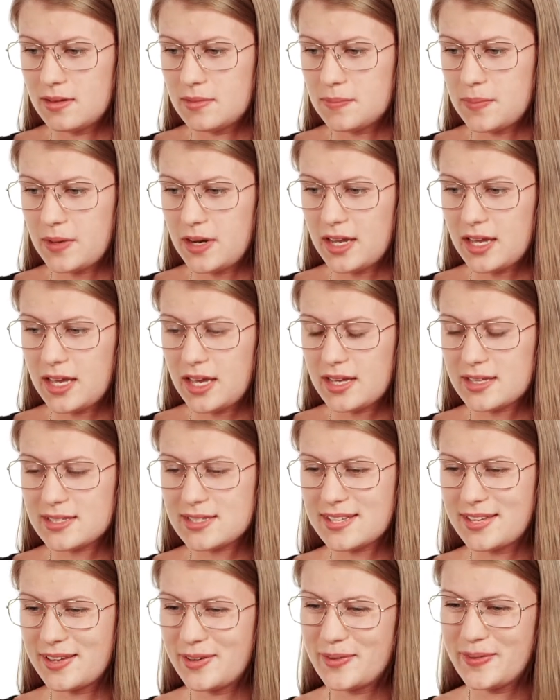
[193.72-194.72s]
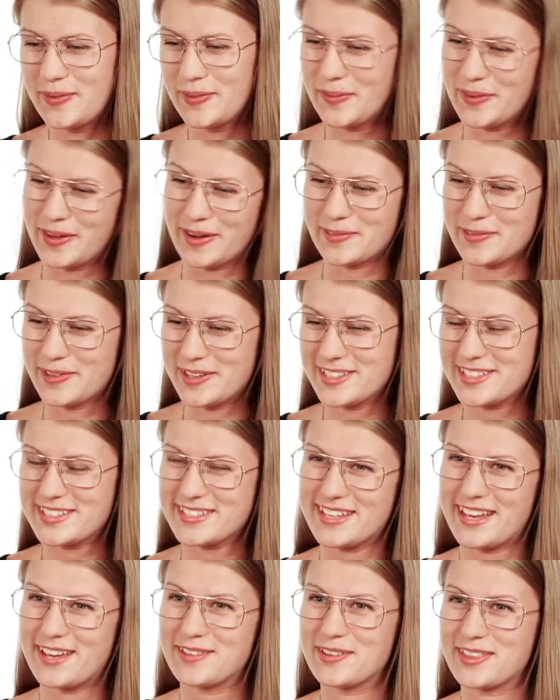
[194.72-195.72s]
But I guess what I want to
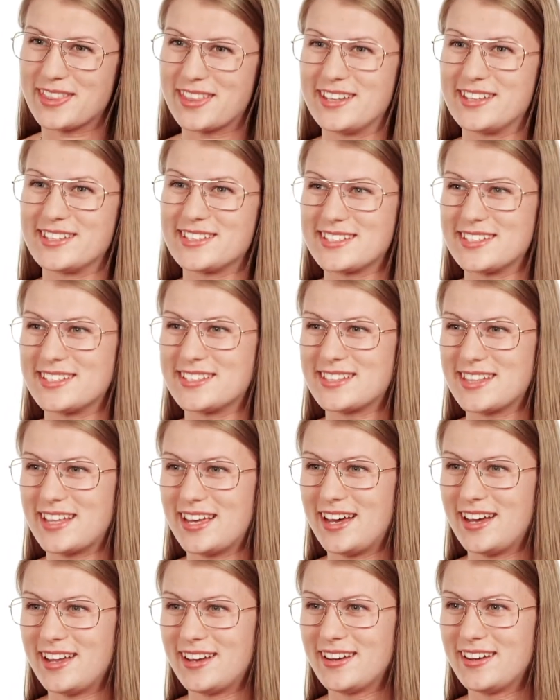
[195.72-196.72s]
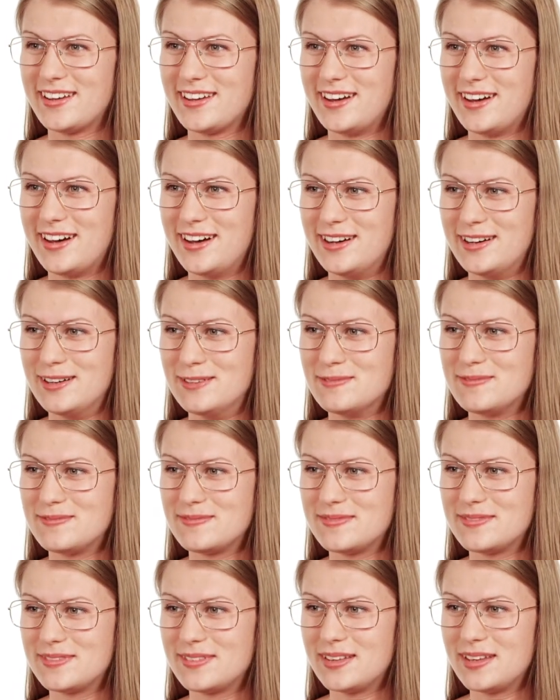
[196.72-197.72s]
say with this is that
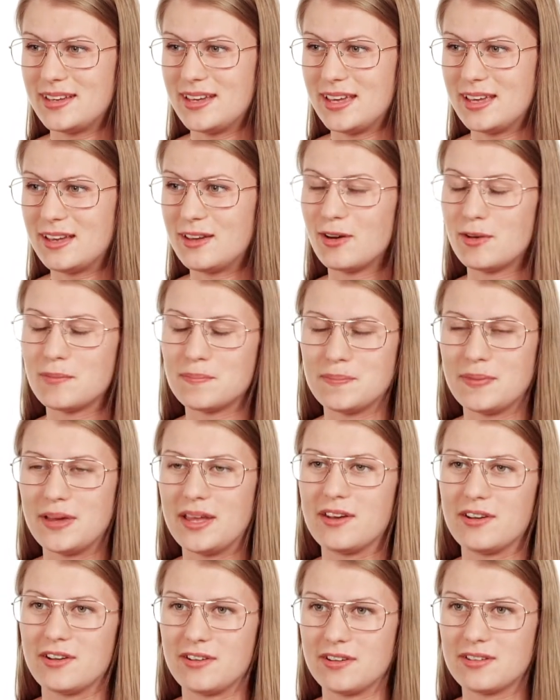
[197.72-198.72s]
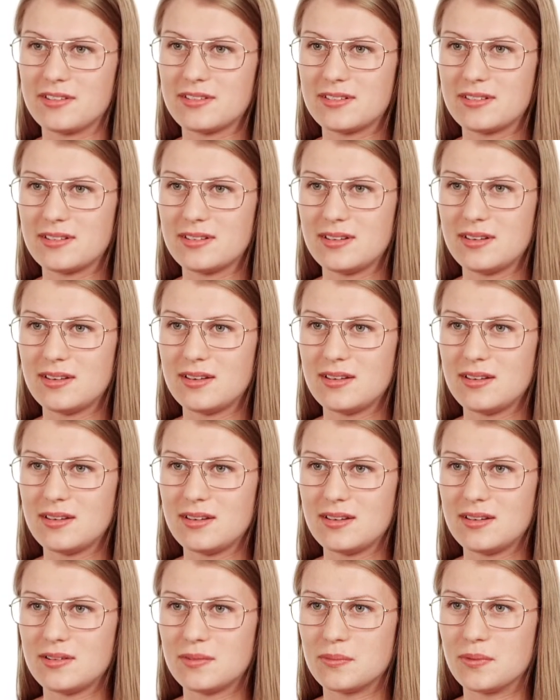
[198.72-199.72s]
it got better
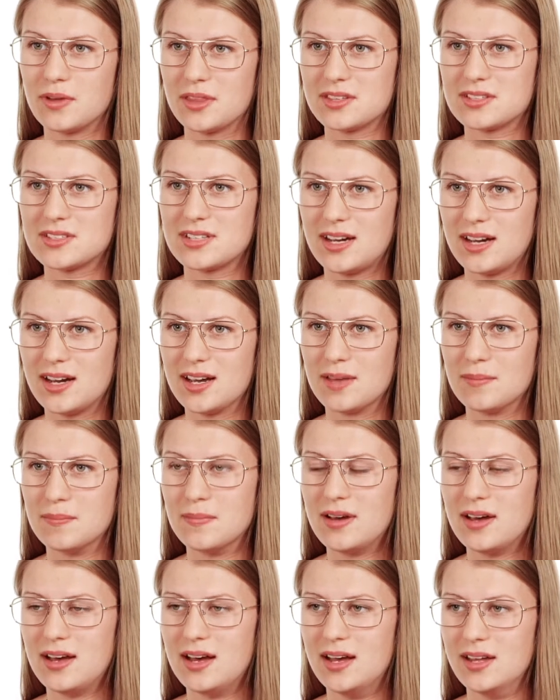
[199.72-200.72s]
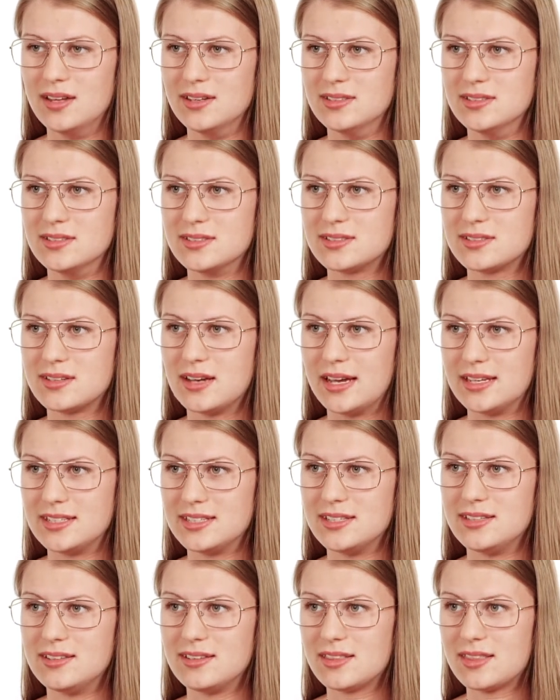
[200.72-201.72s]
with time, and I
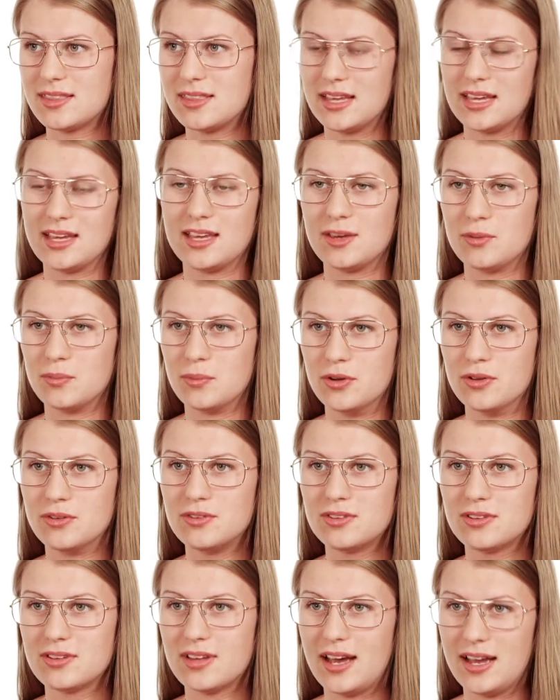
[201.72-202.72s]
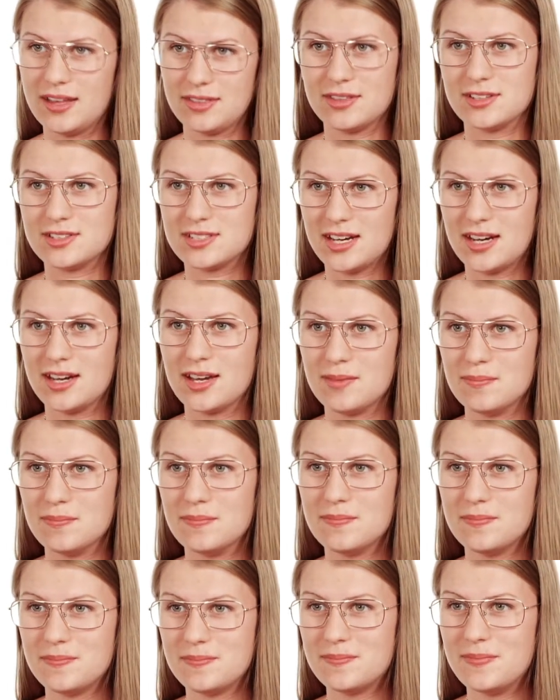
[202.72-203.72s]
didn't think it would at the time,
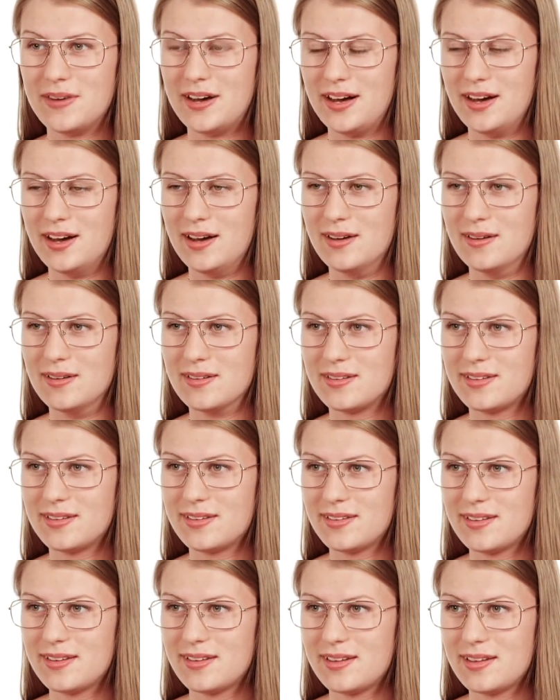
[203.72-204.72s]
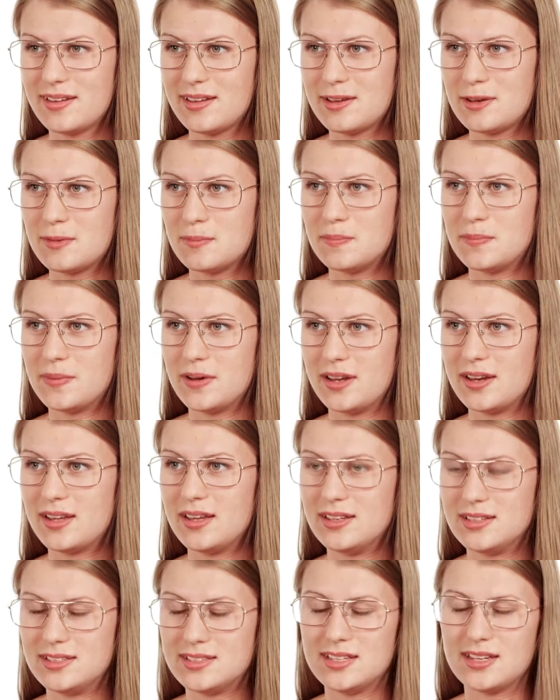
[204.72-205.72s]
but
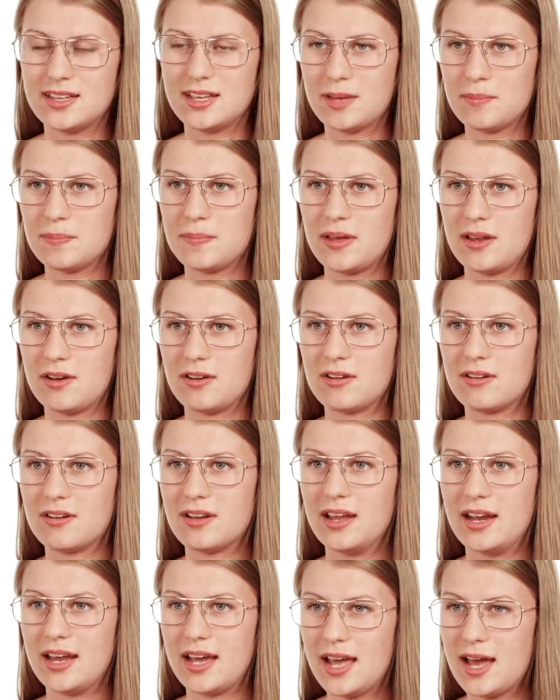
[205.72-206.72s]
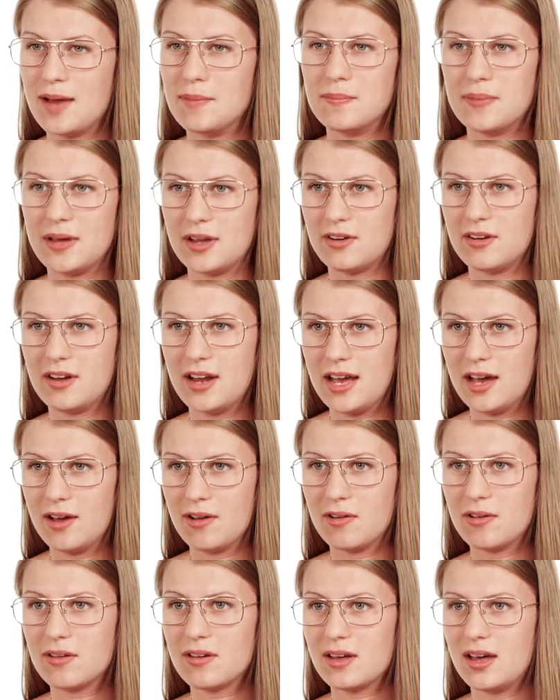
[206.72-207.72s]
it did get better, and I am better
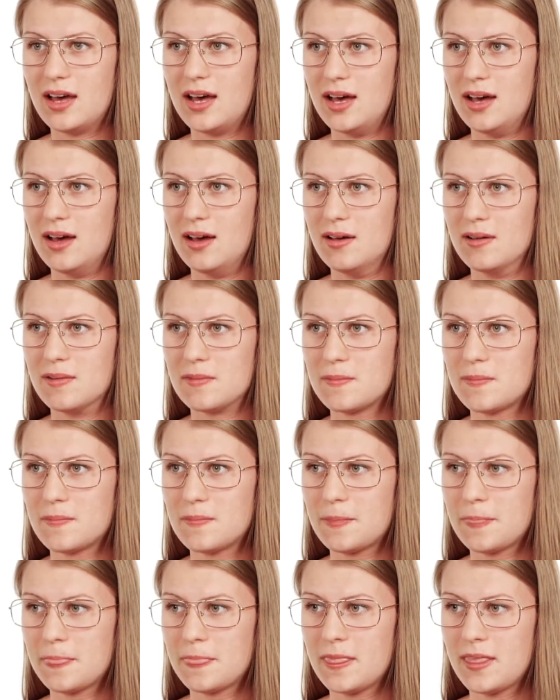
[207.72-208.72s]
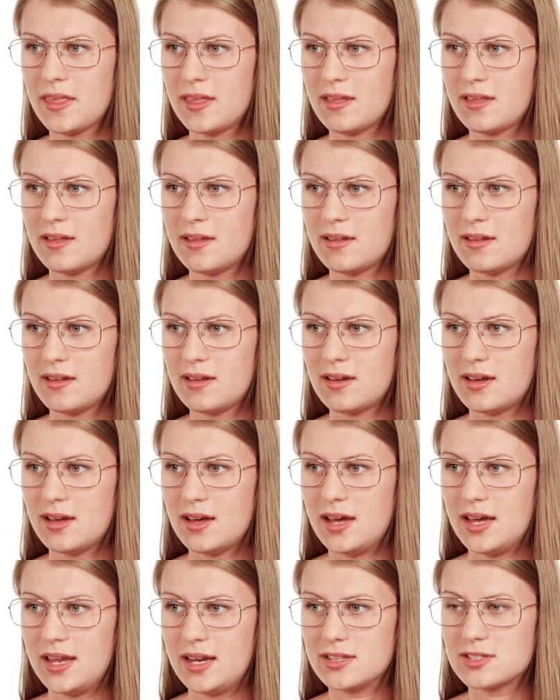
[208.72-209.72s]
now.
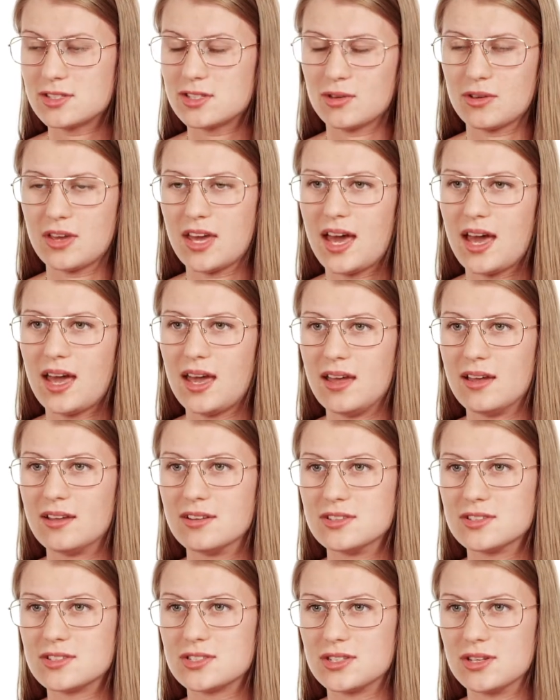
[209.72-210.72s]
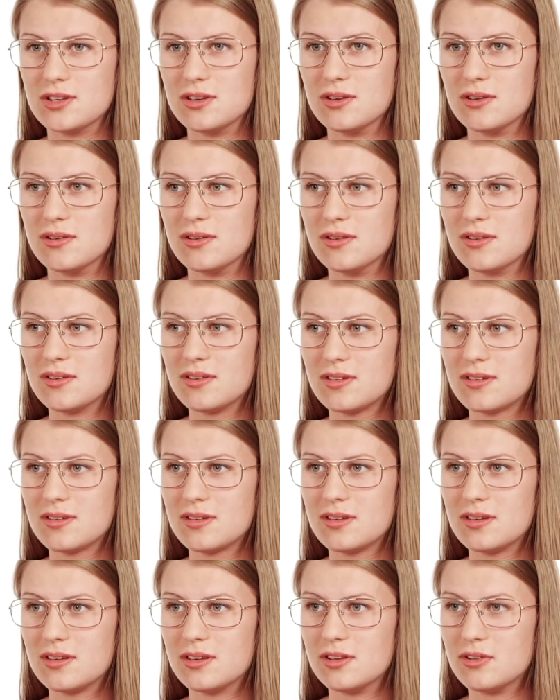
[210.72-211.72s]
And it's okay to
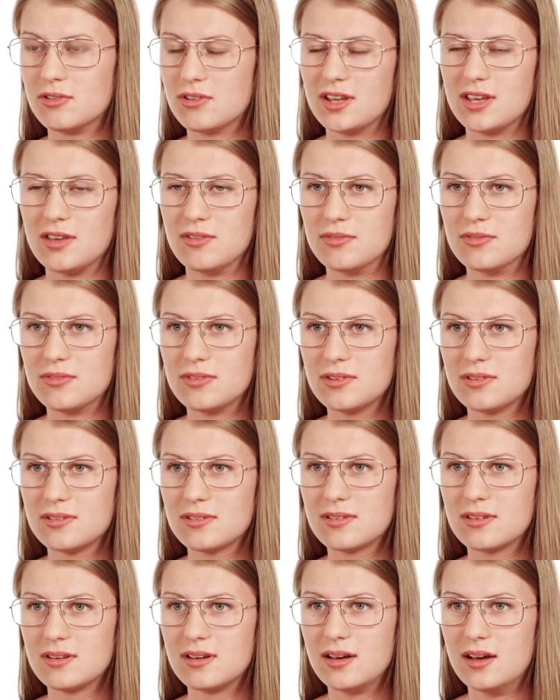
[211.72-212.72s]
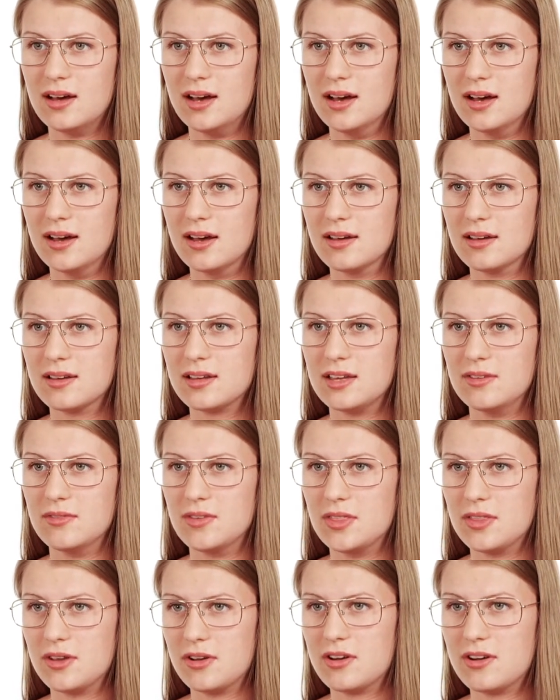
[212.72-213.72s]
grieve,
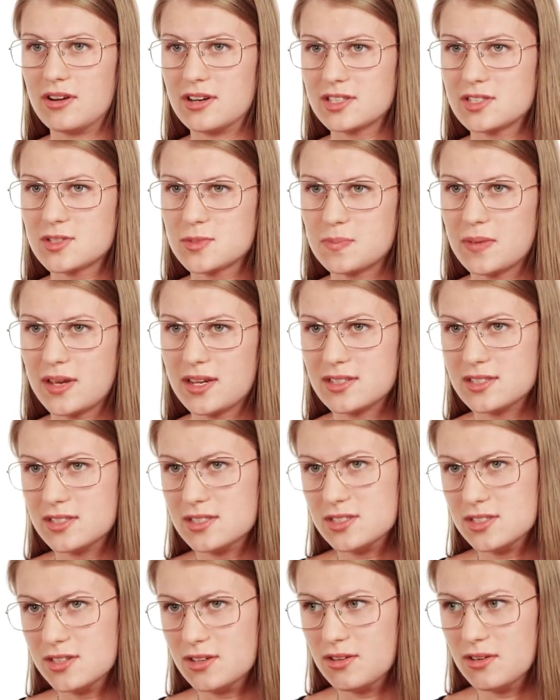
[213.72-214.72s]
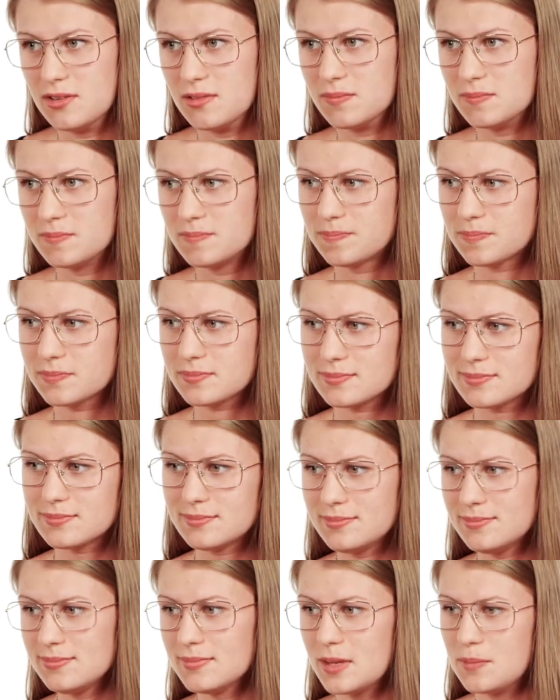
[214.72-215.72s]
even though you're expected to
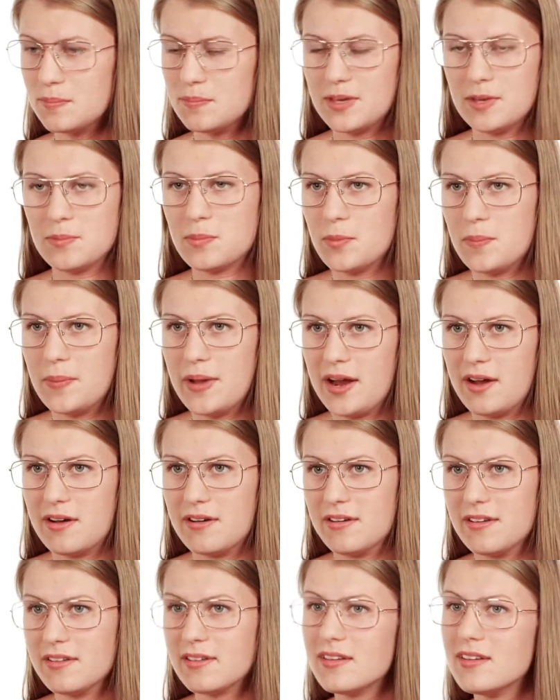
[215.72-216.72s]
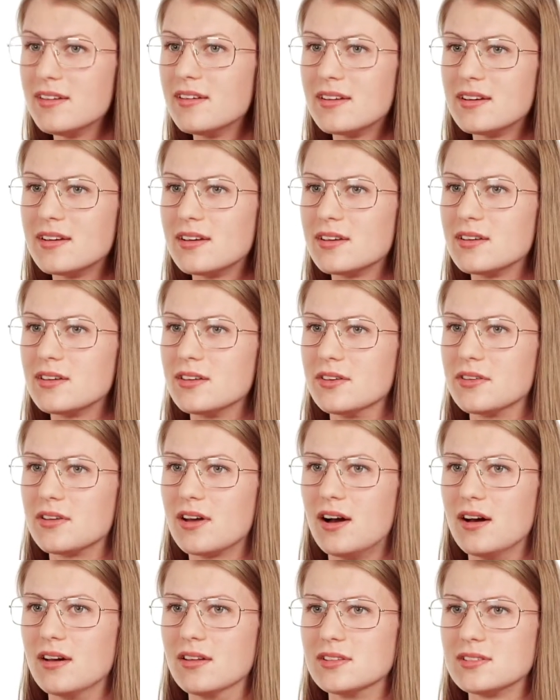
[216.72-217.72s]
be prepared. You
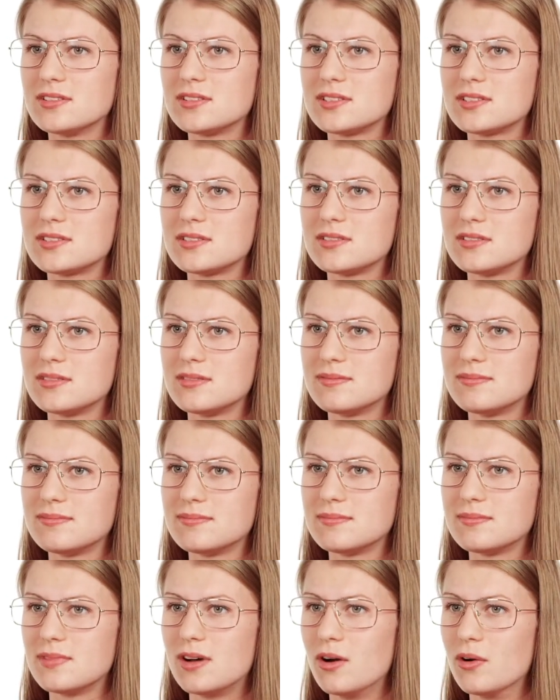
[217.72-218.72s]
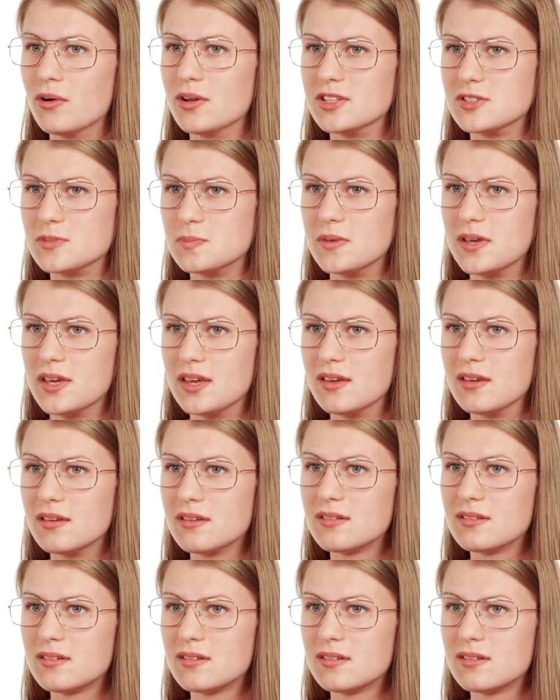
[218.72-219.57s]
can't always be.